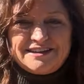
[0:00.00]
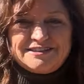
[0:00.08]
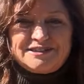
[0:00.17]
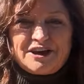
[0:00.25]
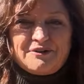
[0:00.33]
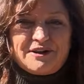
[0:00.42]

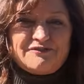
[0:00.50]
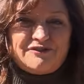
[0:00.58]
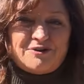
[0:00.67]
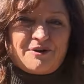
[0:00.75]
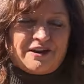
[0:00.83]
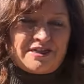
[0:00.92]
So if
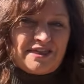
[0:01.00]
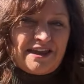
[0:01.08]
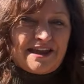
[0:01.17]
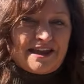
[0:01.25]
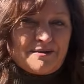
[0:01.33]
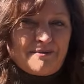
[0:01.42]
you are
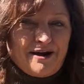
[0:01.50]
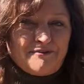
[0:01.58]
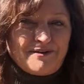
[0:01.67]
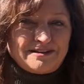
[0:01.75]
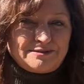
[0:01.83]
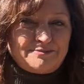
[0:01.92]
thinking about
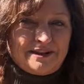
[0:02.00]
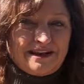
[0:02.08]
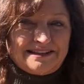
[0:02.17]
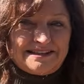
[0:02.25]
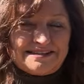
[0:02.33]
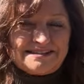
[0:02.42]
what to
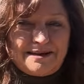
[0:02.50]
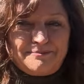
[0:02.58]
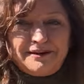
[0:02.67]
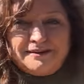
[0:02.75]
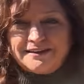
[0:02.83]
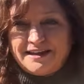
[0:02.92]
plant this summer,